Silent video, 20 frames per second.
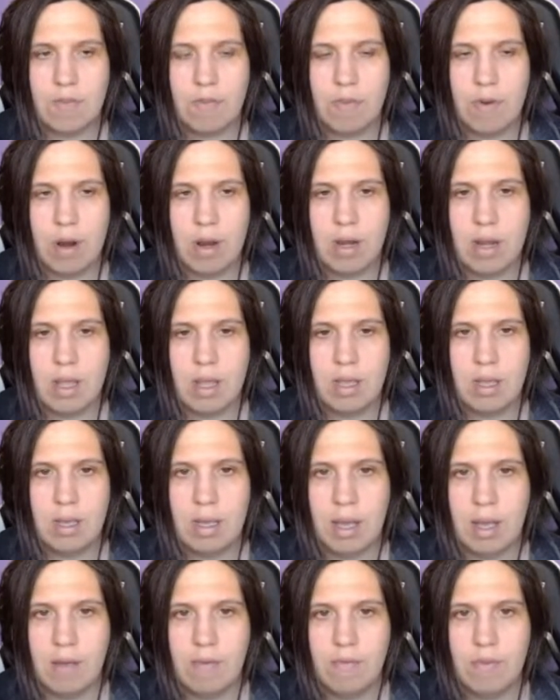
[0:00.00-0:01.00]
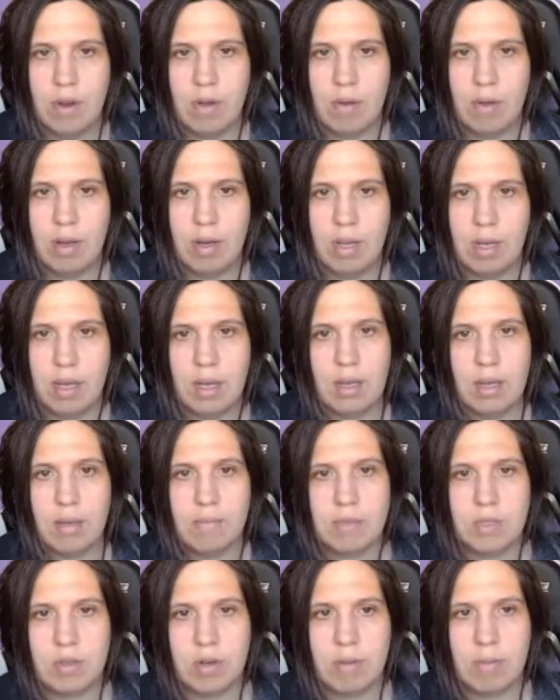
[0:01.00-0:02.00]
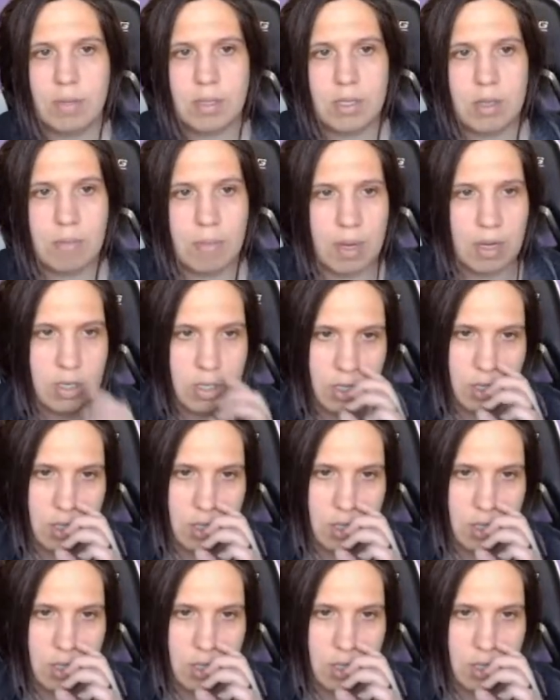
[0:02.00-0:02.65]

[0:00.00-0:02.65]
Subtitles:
Friday? I have no idea. I'm streaming so much,